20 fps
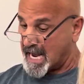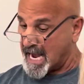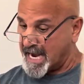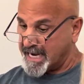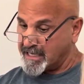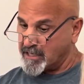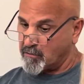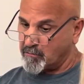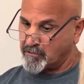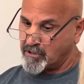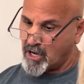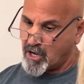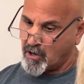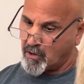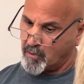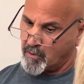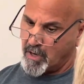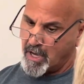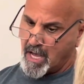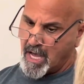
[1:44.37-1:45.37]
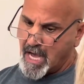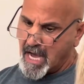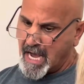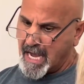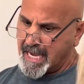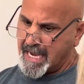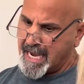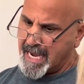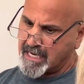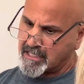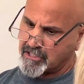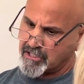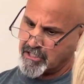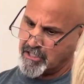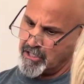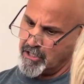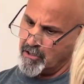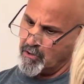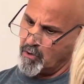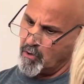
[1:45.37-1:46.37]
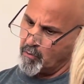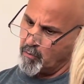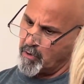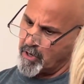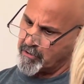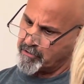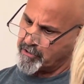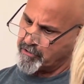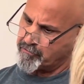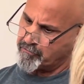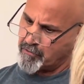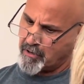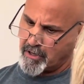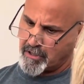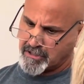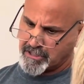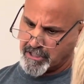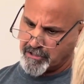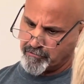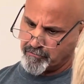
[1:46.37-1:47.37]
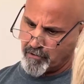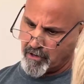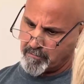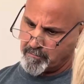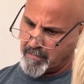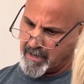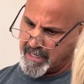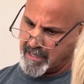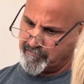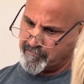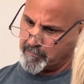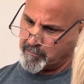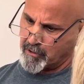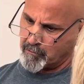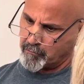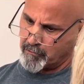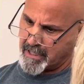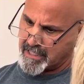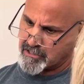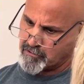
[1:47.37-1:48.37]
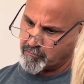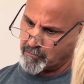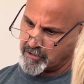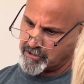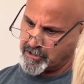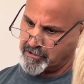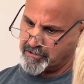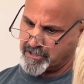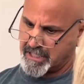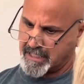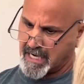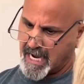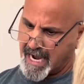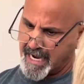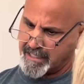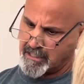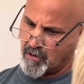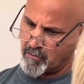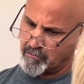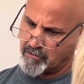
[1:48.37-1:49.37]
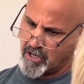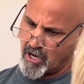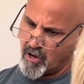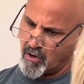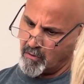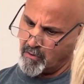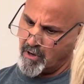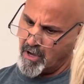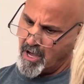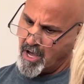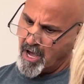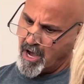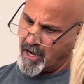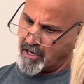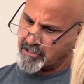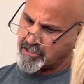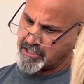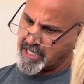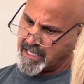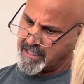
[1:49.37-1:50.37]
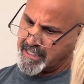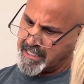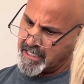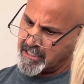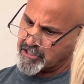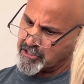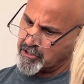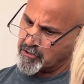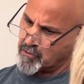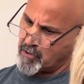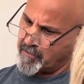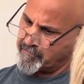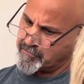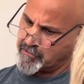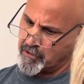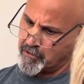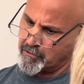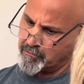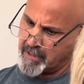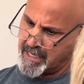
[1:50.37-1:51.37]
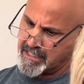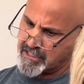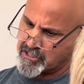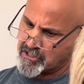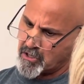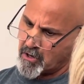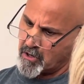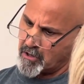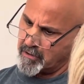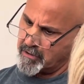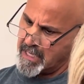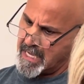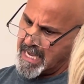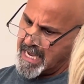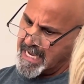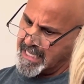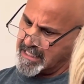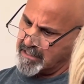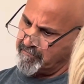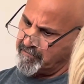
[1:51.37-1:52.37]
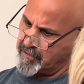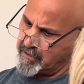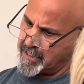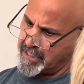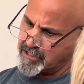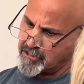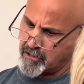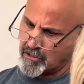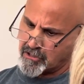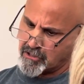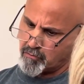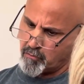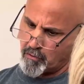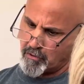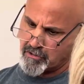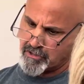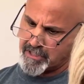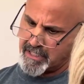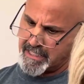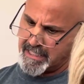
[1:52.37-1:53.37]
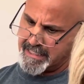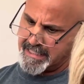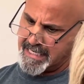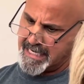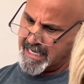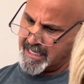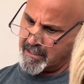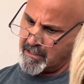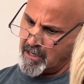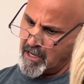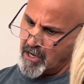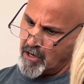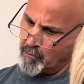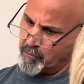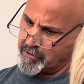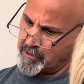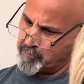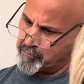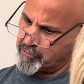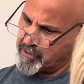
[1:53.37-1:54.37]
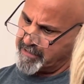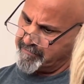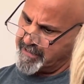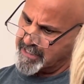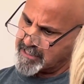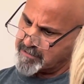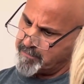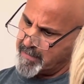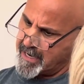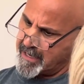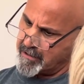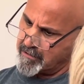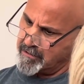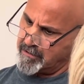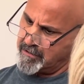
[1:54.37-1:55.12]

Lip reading: I don't know. I asked you where the drugs and drug money from the rest was, you said, I don't know. I'll say this, you're off to a great start, and the village looks worse than it did with the previous mayor.